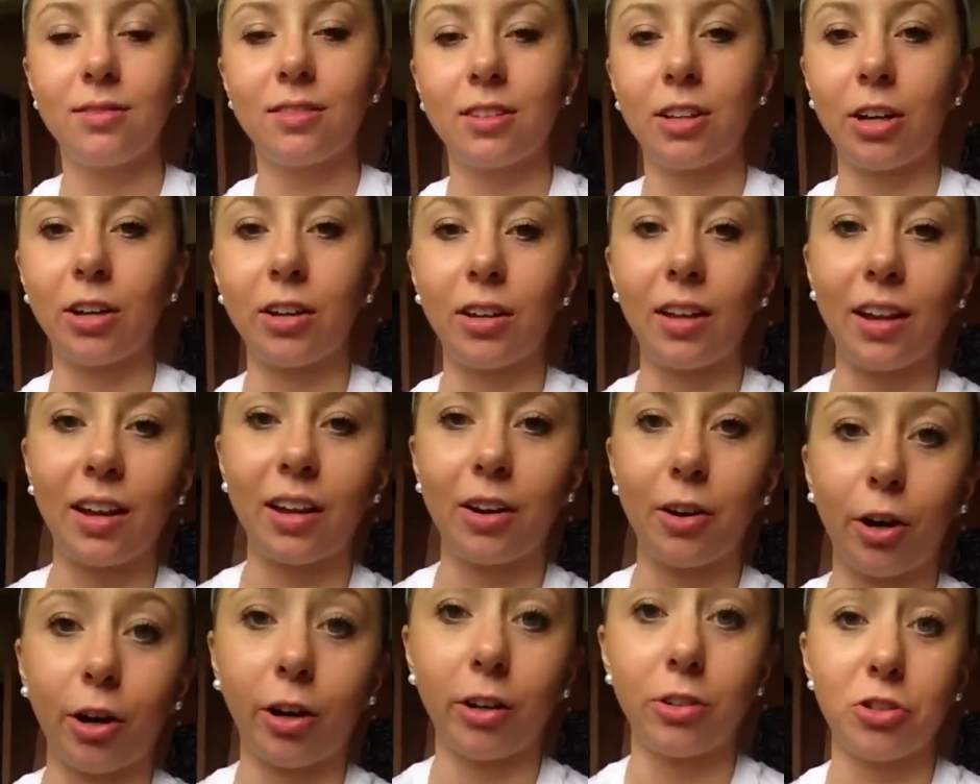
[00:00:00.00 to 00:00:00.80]
They're
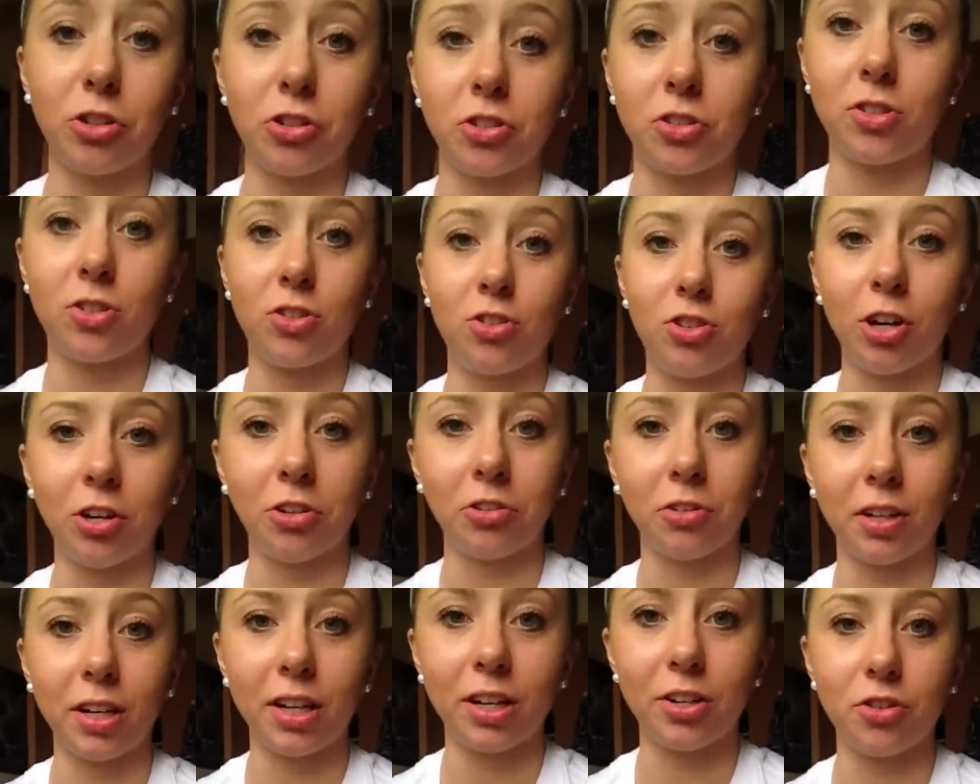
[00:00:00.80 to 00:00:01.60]
like, or just
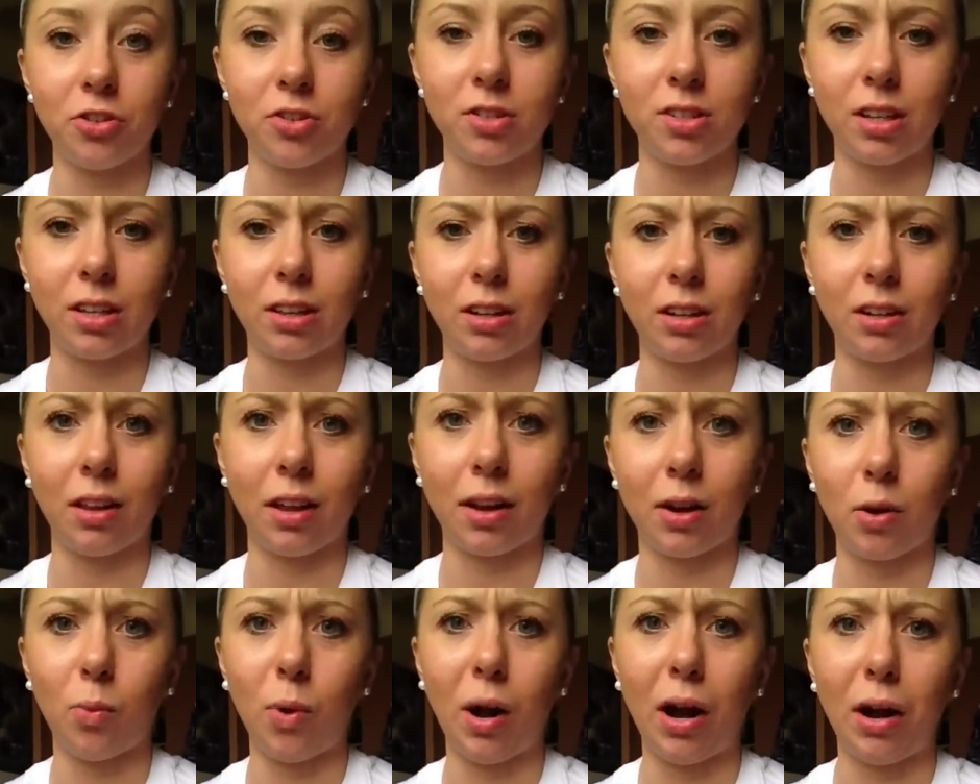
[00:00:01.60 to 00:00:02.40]
generally interesting. They're
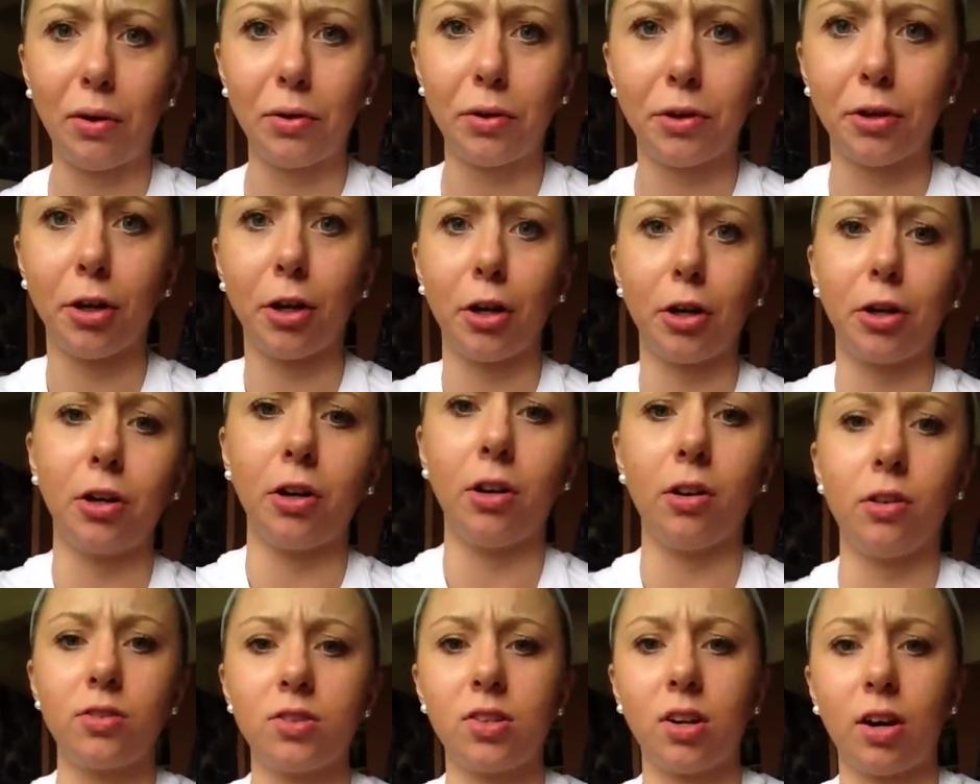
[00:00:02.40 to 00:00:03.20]
like, wow,
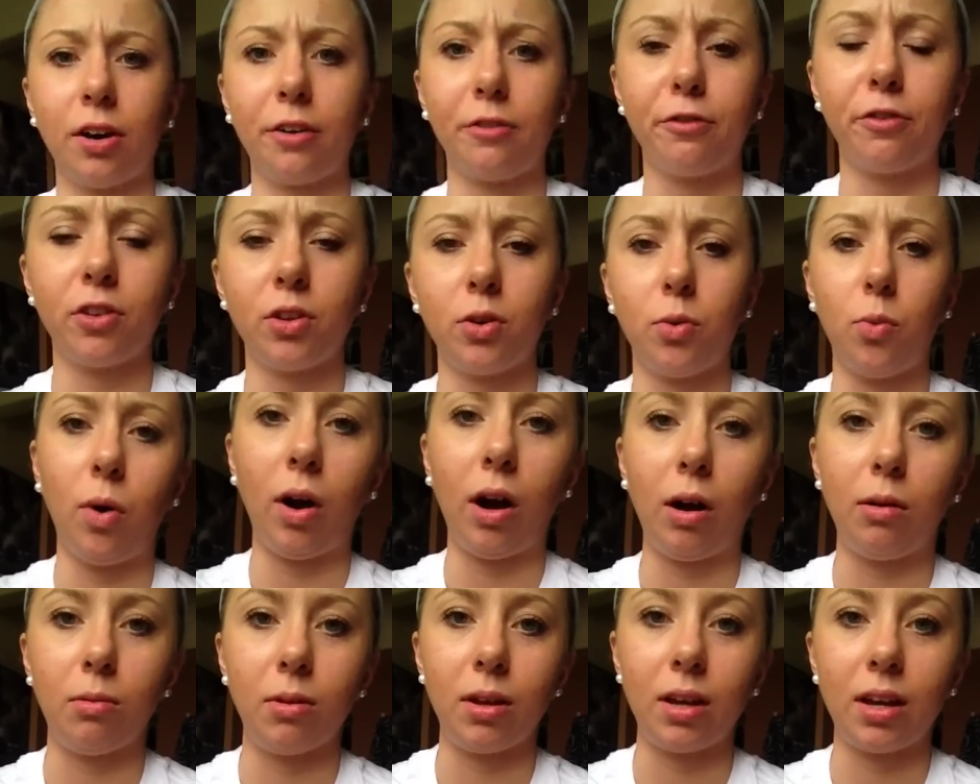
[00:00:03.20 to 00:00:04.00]
sorry for the
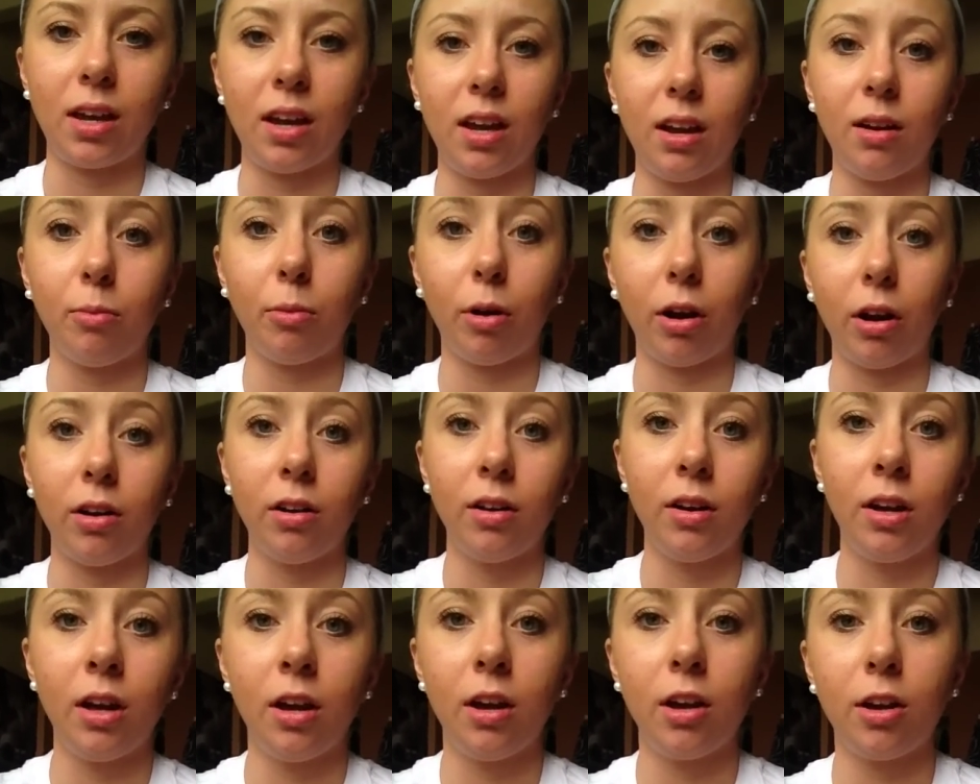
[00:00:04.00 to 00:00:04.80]
wobbly camera.
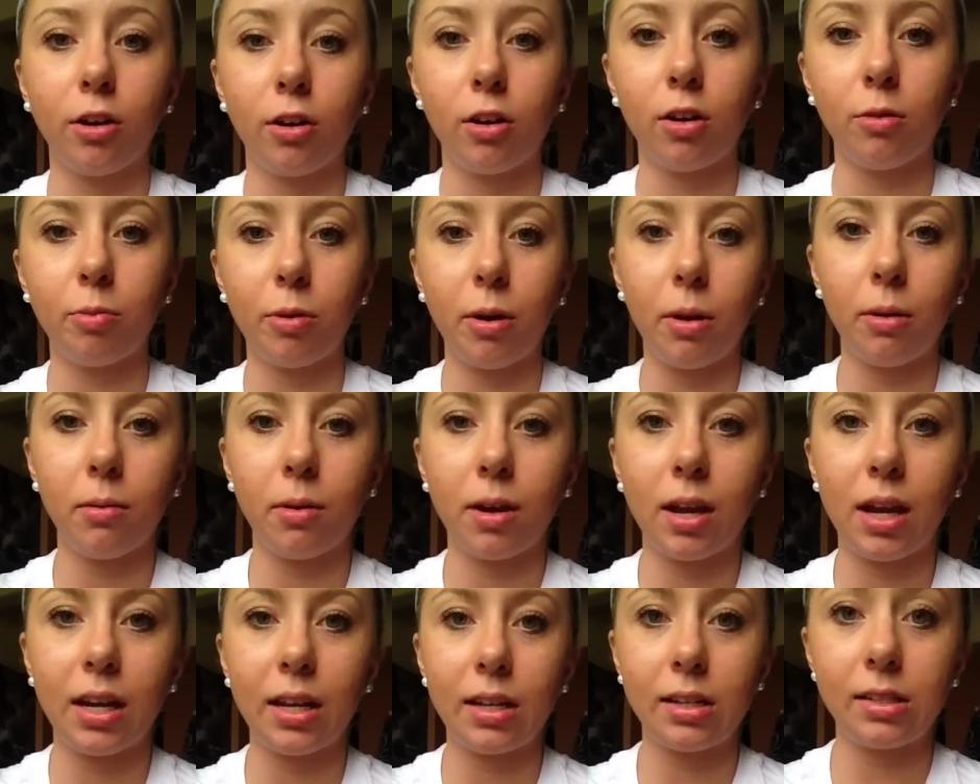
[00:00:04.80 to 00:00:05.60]
You're all
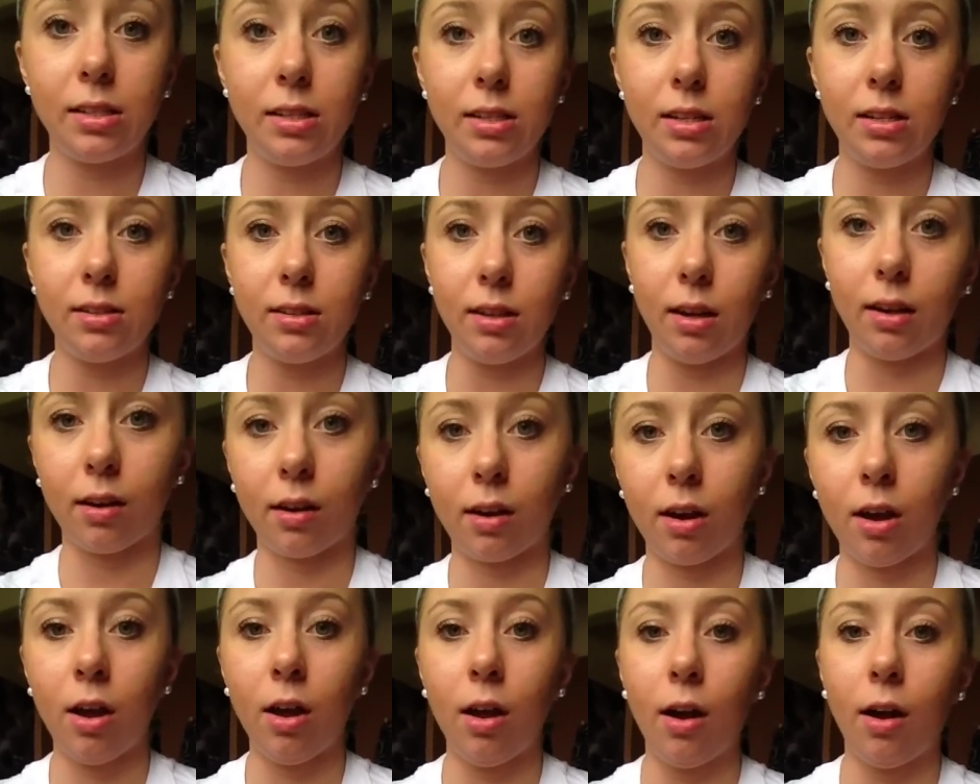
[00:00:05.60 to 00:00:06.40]
probably getting seasick.